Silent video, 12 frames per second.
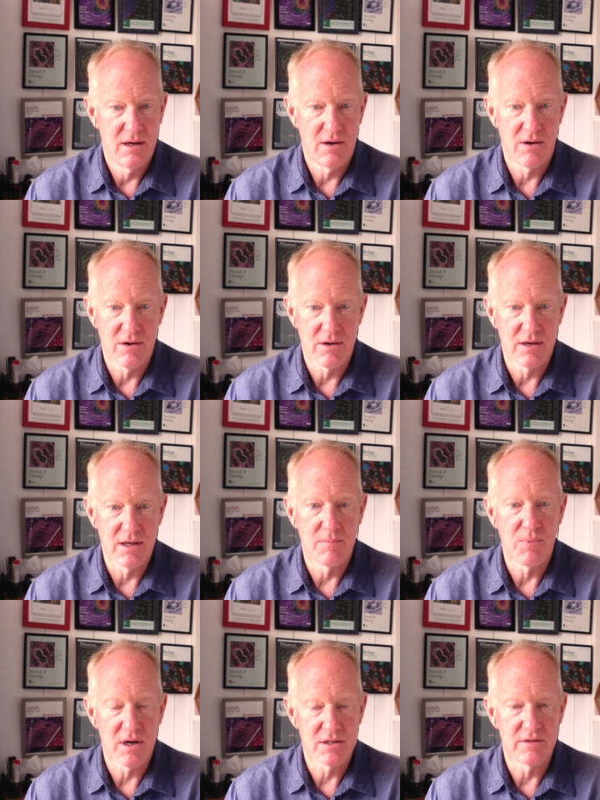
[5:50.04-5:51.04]
are in the
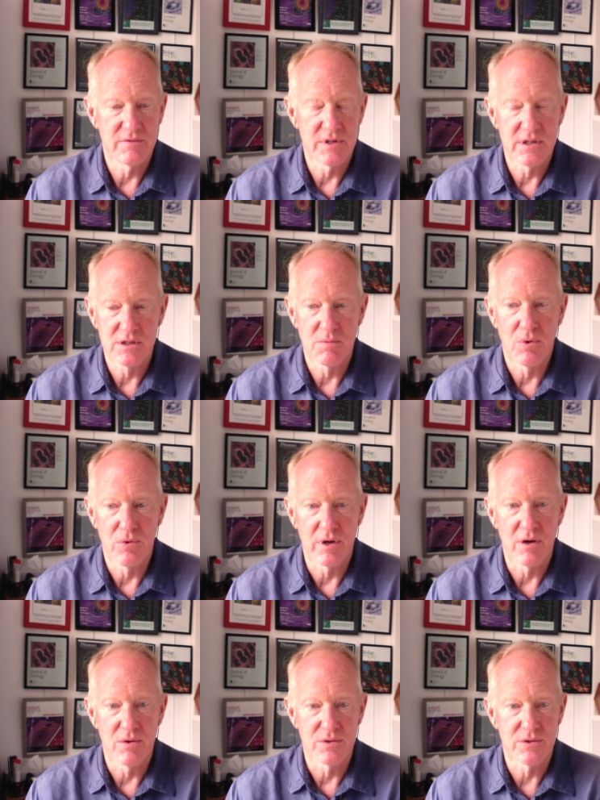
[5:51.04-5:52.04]
process of
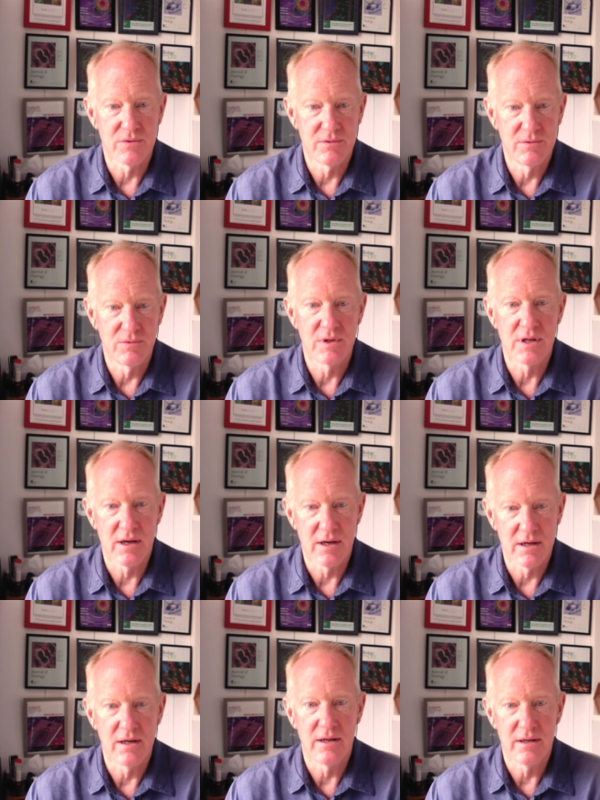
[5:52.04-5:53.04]
exploring also with that
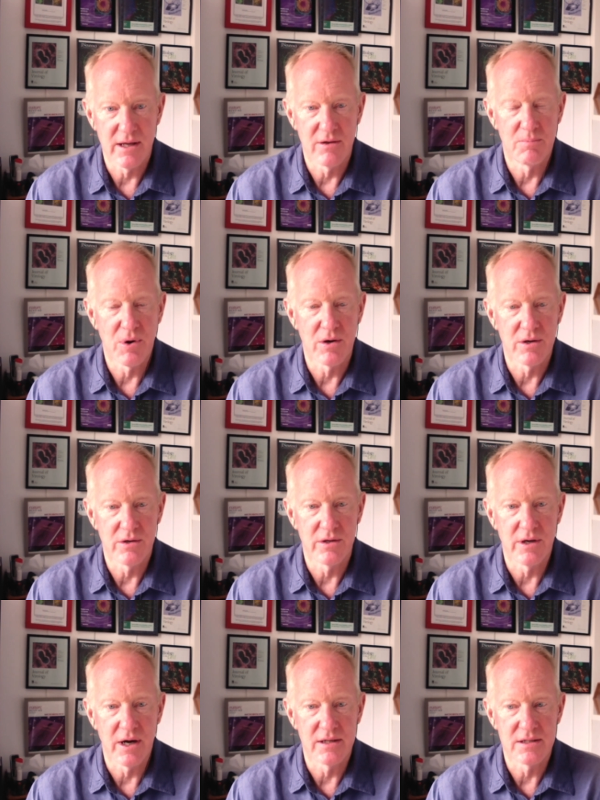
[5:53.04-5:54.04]
and another partner in
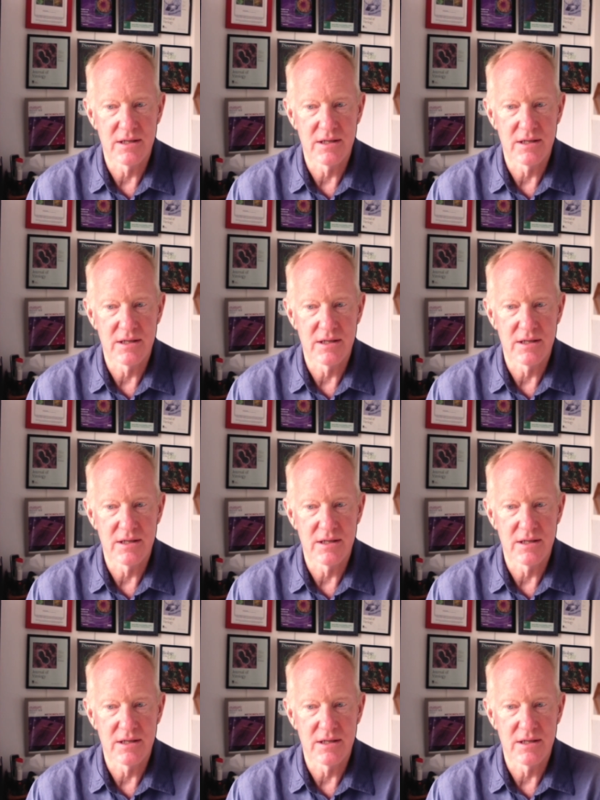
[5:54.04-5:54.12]
the United